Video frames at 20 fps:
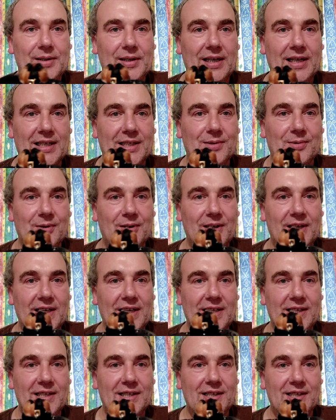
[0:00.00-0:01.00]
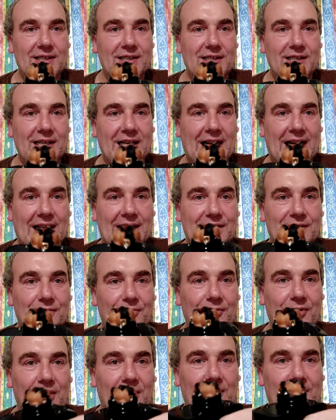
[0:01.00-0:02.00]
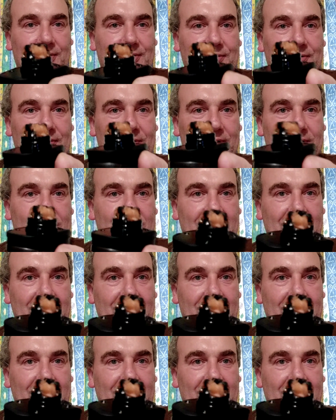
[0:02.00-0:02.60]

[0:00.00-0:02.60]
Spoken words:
That's what it is. It's the Azeroth,